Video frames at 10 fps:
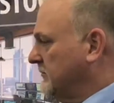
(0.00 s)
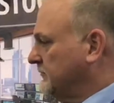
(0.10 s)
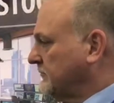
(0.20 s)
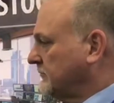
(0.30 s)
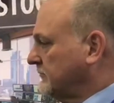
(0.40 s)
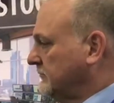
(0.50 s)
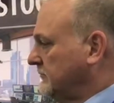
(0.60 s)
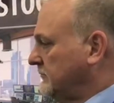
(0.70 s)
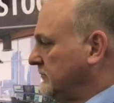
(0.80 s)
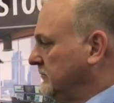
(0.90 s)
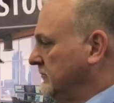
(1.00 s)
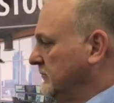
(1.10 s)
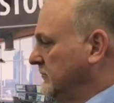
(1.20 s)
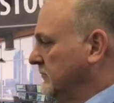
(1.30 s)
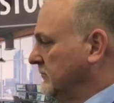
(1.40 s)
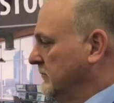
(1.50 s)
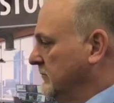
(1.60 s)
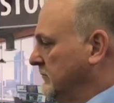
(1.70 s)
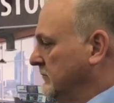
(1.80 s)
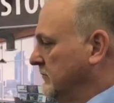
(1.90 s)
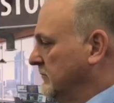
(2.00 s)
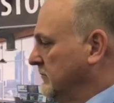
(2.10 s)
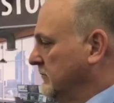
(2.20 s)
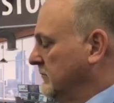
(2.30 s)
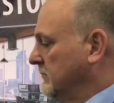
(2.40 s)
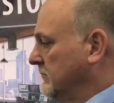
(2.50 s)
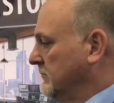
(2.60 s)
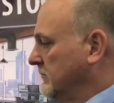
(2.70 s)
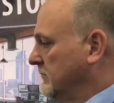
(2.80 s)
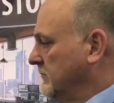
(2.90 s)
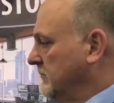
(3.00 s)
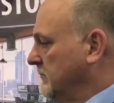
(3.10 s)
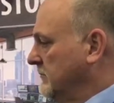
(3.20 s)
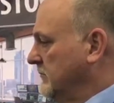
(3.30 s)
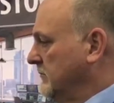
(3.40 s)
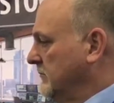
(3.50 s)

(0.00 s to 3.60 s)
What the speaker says: [no speech]